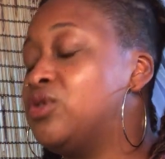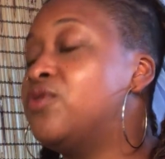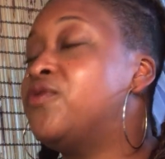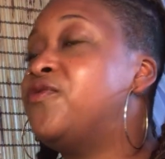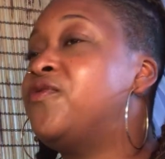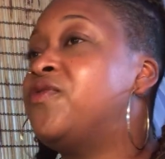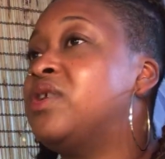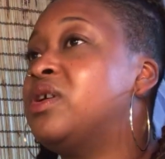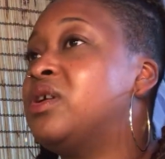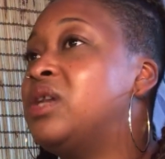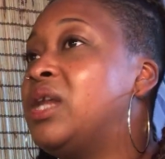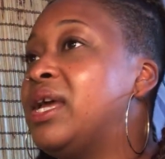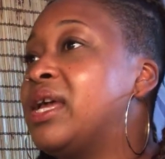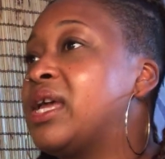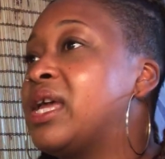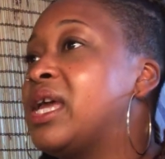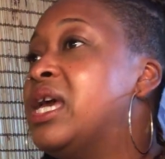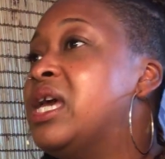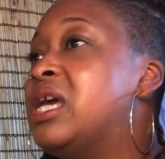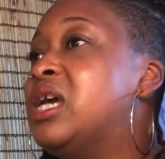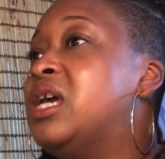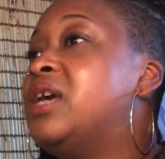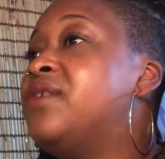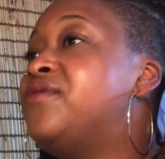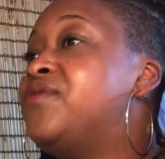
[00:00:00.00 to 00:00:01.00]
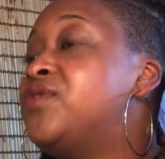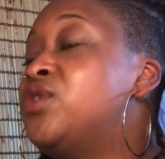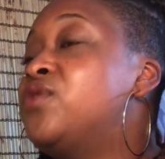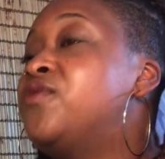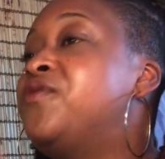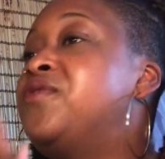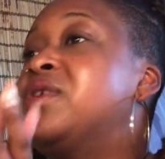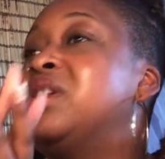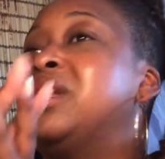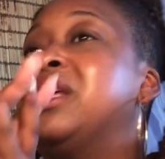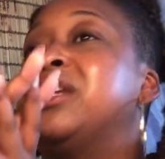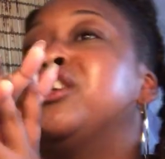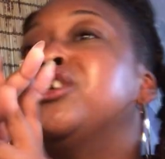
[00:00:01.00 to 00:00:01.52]
You feel like if you
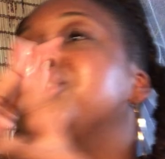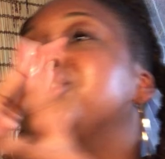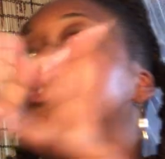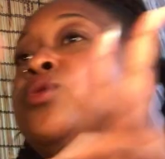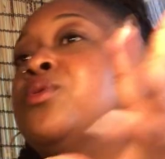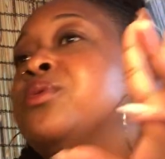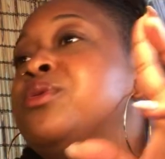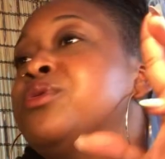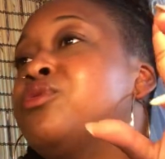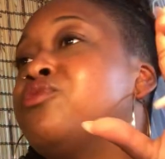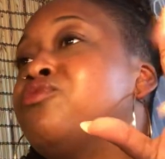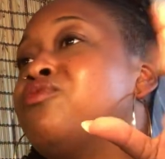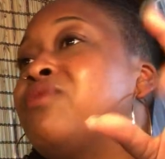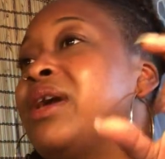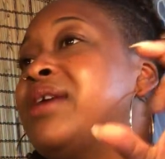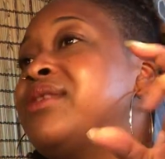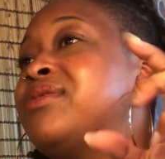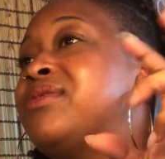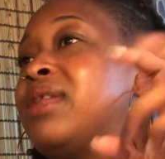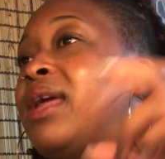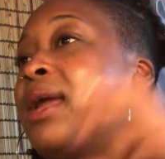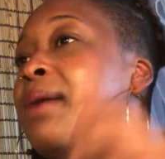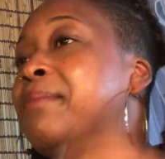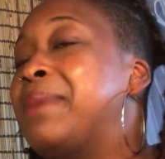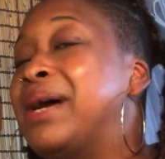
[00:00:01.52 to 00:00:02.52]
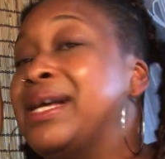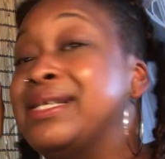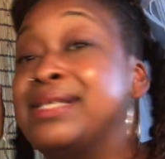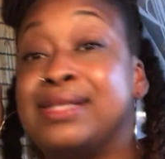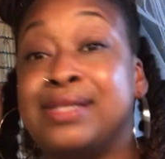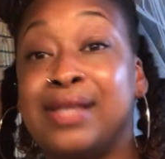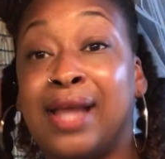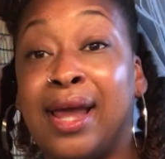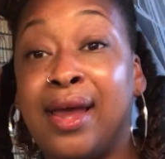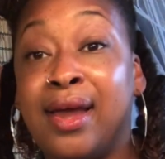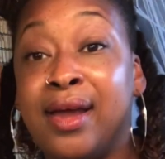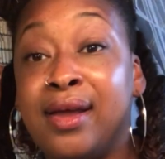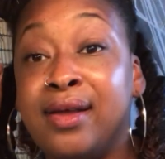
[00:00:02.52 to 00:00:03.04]
feel like you're doing the right thing by
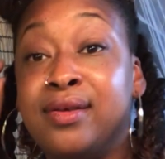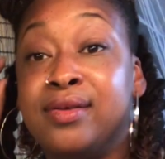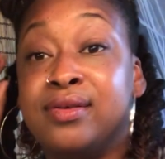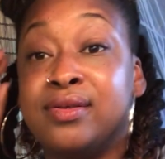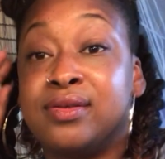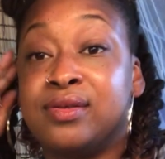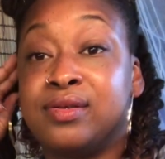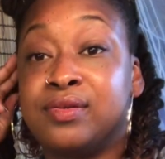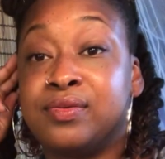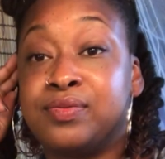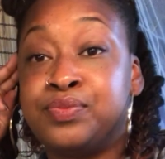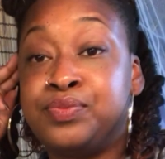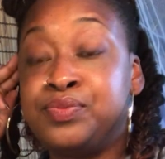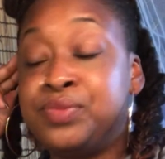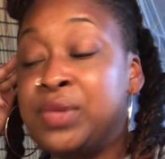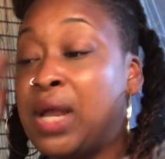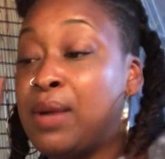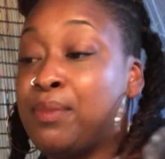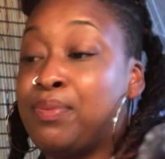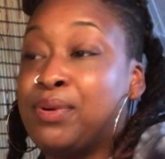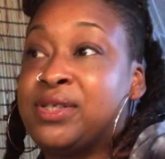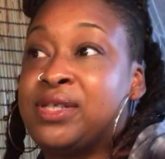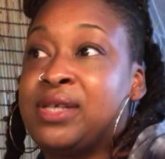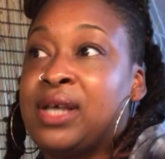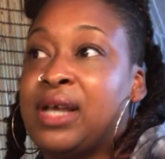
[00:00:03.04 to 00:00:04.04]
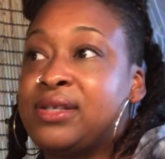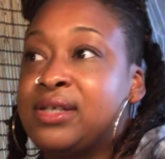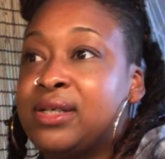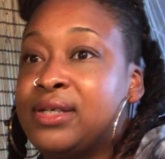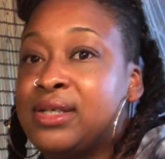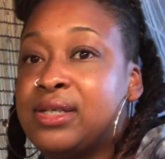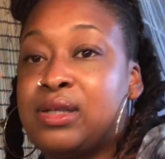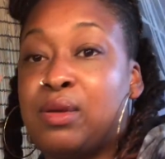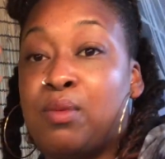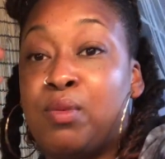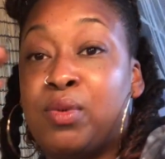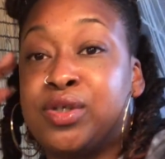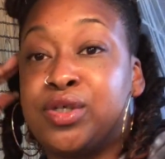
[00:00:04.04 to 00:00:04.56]
staying, and
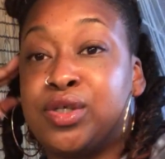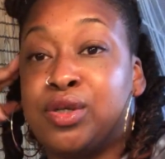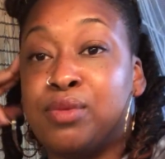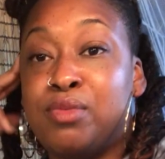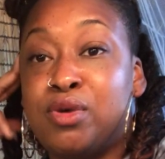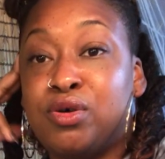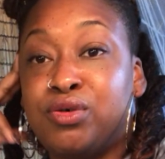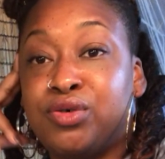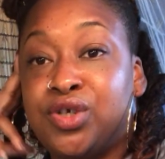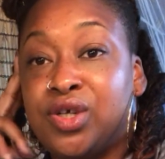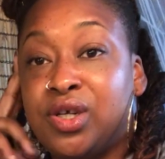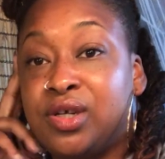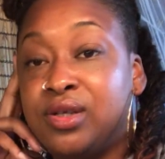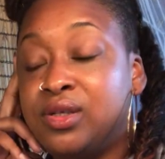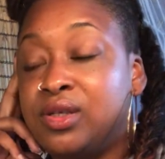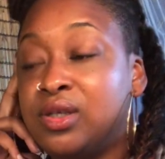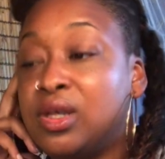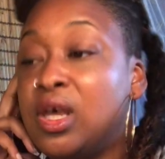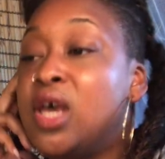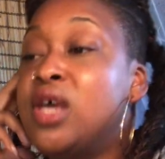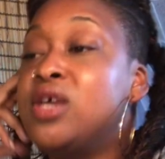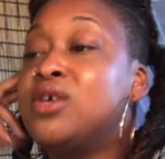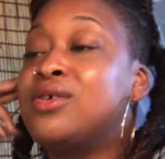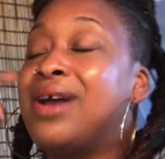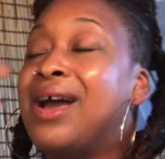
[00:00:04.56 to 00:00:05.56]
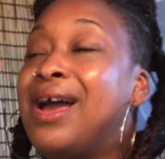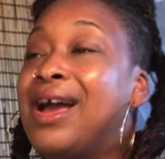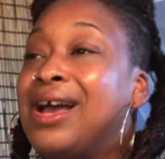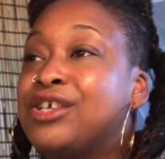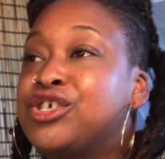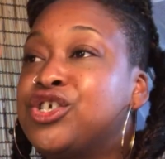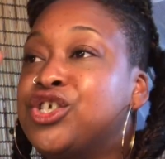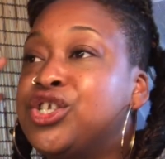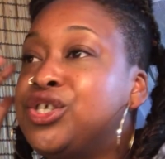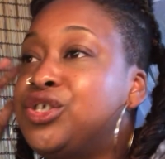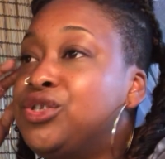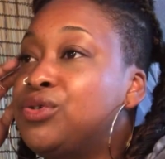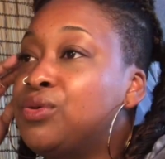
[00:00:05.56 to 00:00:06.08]
protecting someone's emotions, you're
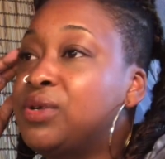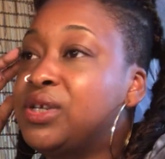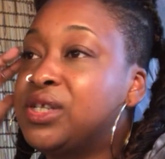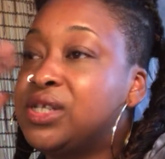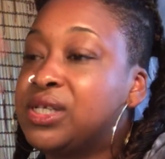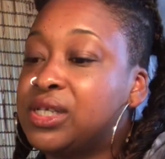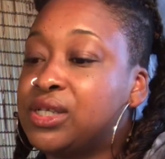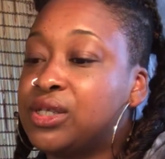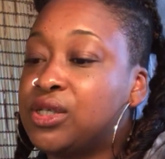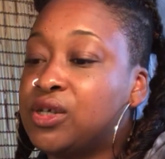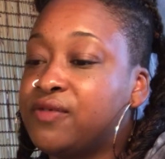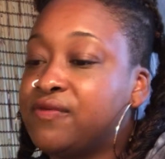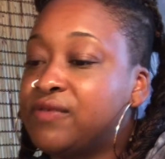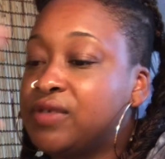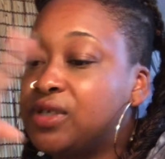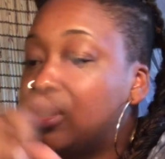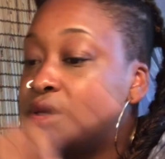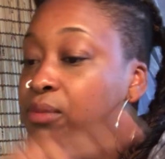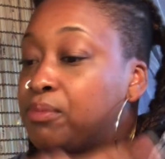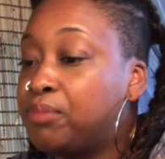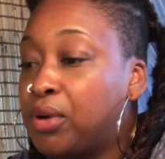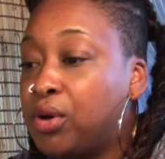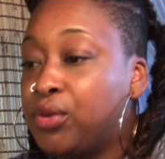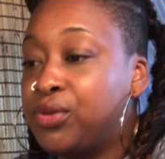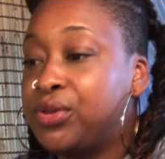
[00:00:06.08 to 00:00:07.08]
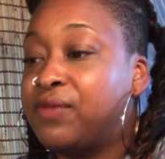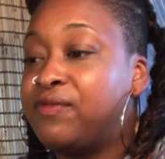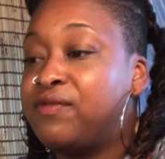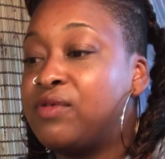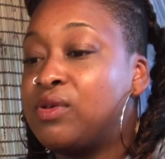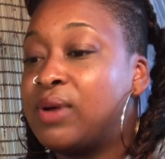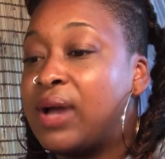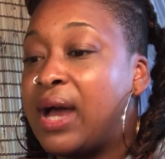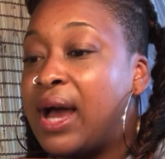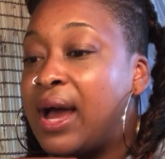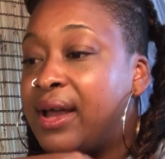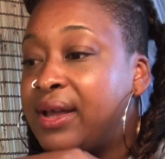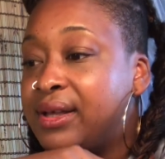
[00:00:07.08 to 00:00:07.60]
actually doing a disservice to both of
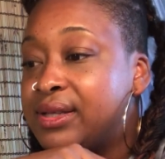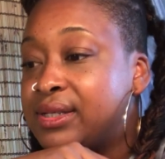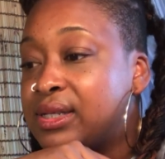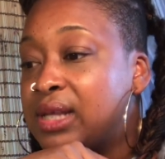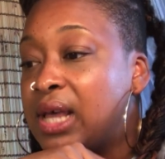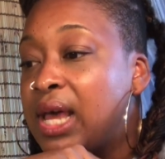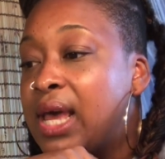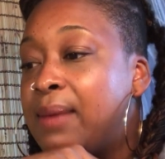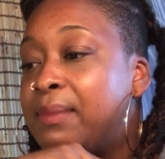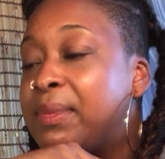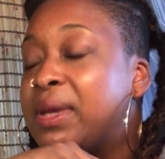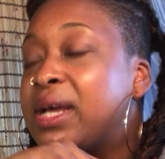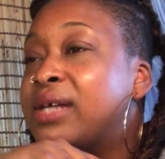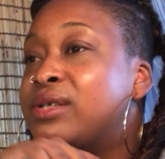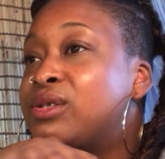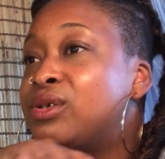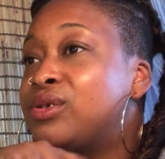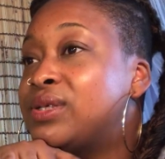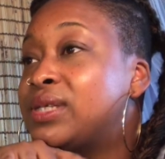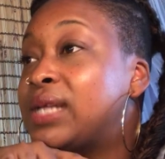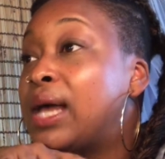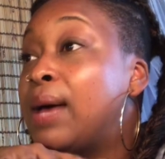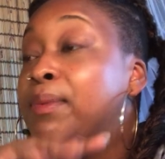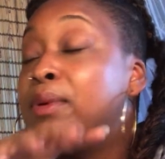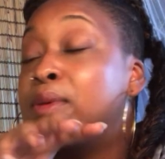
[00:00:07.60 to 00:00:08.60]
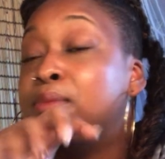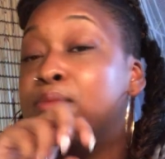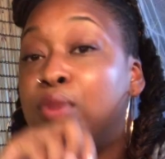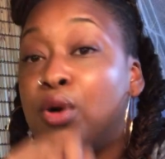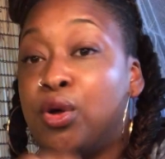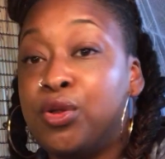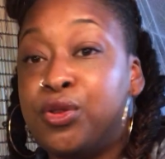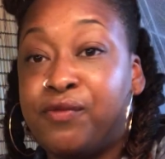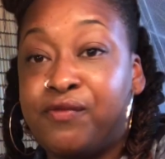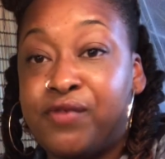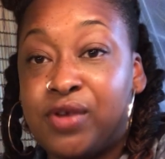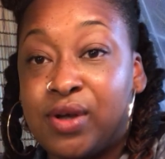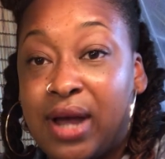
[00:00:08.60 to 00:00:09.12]
you guys because you're stopping
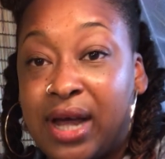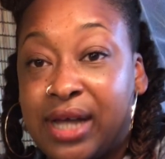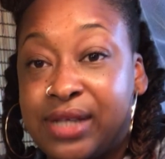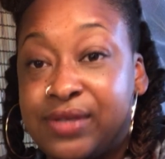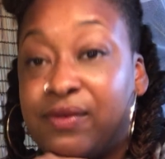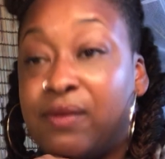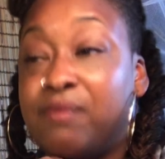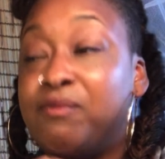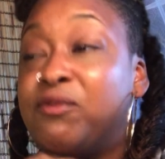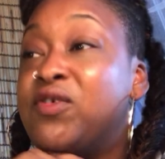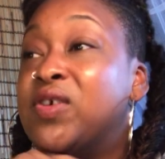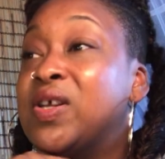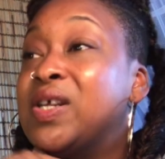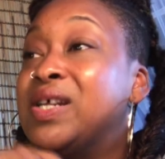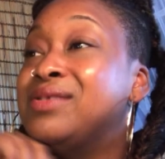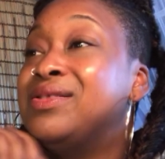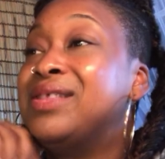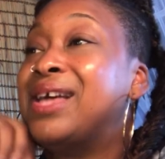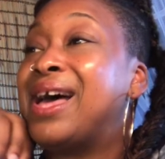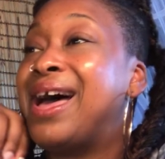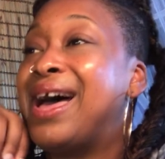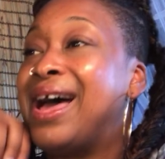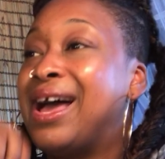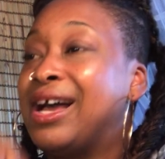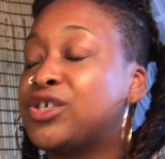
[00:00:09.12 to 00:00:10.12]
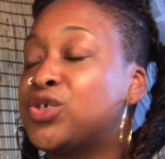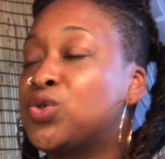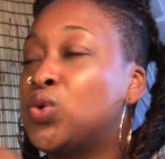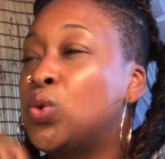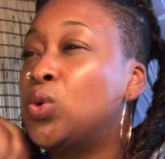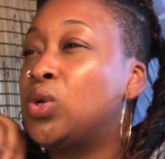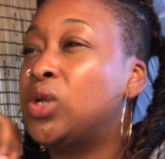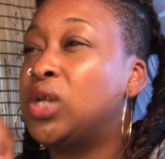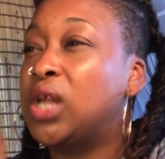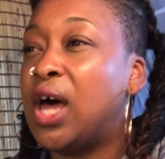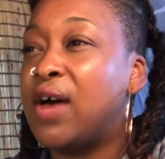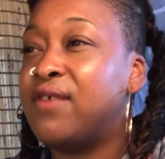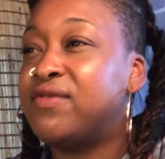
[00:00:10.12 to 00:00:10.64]
both of you guys from feeling the
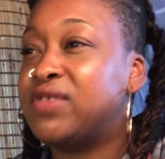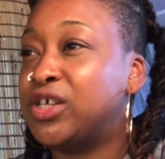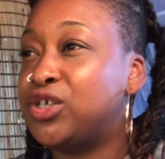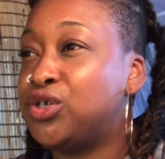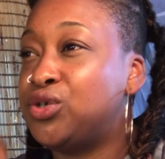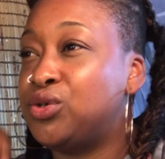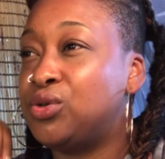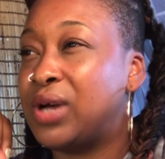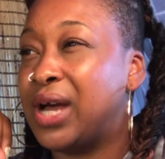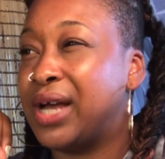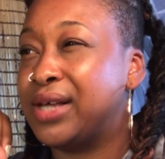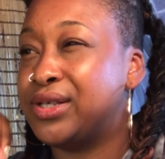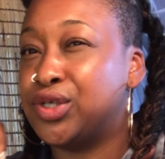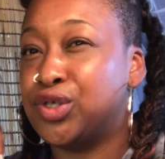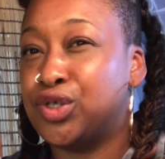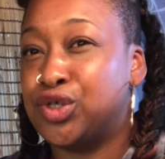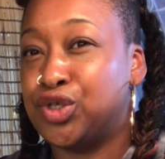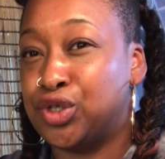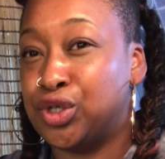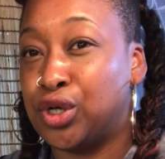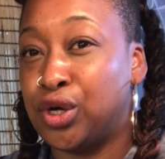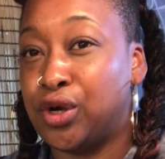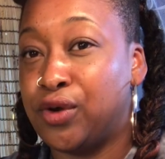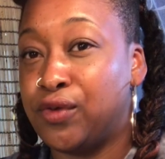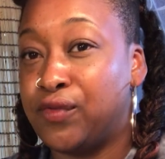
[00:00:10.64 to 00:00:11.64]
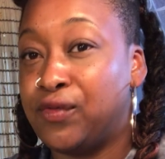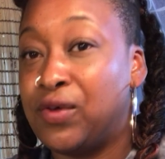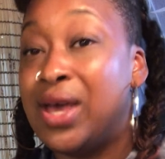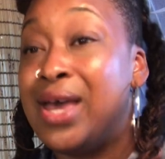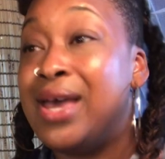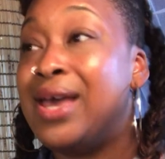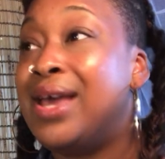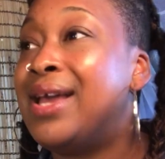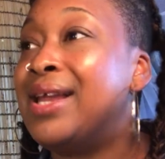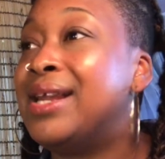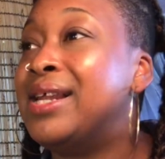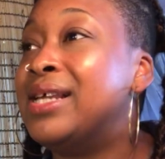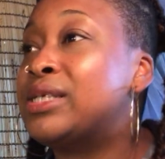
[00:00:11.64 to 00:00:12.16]
actual love that you guys deserve
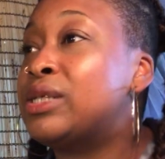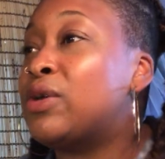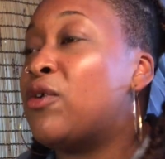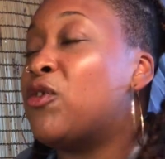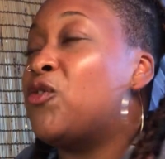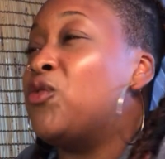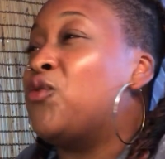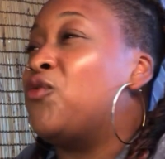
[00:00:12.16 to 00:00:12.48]
in its